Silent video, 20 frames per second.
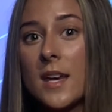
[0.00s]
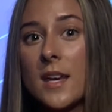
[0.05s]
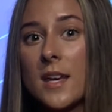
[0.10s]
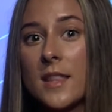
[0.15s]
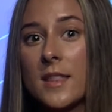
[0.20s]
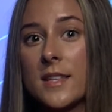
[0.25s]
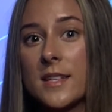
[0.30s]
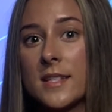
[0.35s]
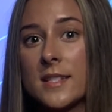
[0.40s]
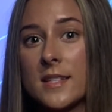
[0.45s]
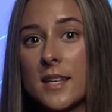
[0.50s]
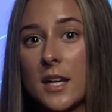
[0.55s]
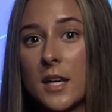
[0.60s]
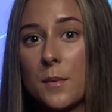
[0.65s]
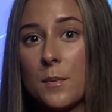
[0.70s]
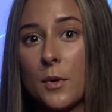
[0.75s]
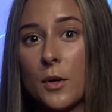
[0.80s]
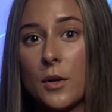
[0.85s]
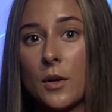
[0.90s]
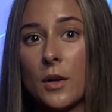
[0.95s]
This study
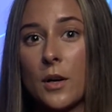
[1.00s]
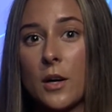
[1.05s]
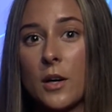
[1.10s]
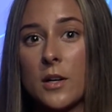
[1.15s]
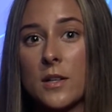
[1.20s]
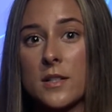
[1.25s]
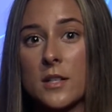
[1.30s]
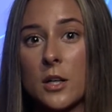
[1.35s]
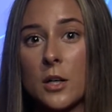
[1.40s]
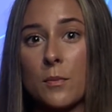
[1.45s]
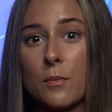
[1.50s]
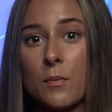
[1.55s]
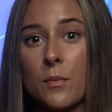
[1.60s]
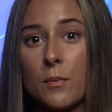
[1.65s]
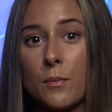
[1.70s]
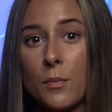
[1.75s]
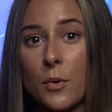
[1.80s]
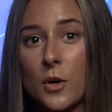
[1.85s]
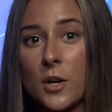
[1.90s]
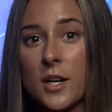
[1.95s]
protocols are
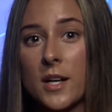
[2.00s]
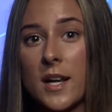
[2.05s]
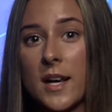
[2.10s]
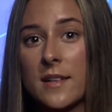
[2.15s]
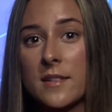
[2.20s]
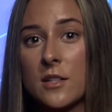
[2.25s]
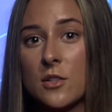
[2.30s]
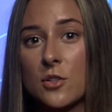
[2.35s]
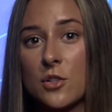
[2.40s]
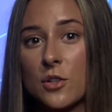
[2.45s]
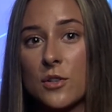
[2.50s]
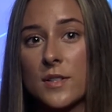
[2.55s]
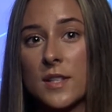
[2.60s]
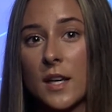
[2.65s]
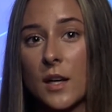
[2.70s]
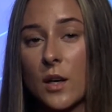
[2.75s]
important as it shows that